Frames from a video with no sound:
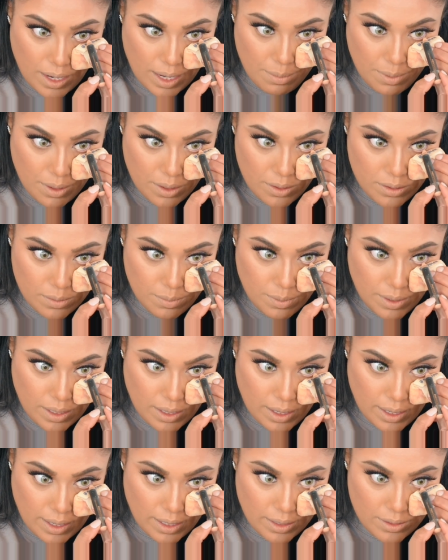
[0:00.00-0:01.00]
eyebrows,
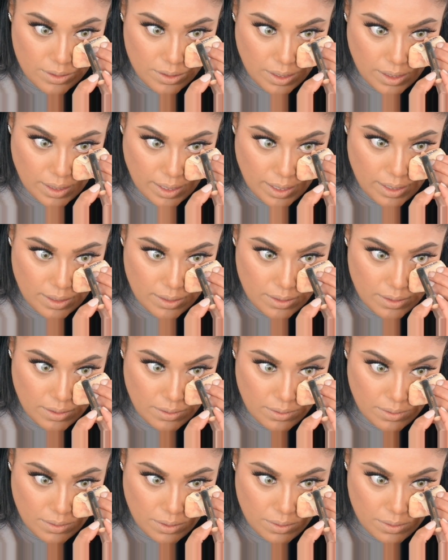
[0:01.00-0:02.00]
but I actually like
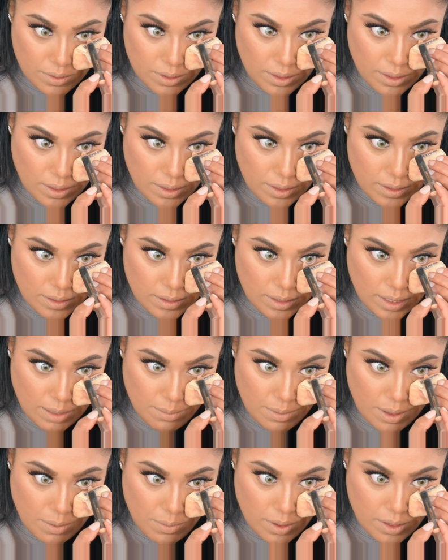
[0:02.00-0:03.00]
to use it
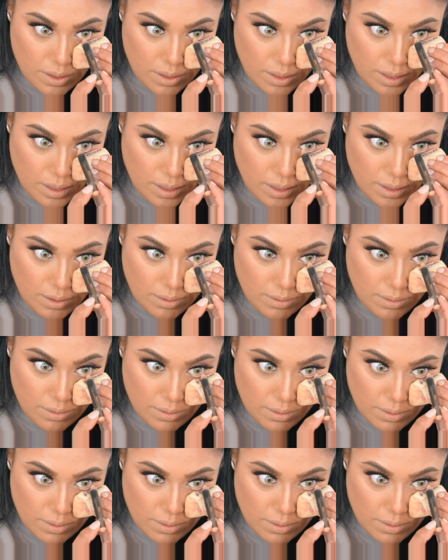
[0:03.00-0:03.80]
inside my waterline.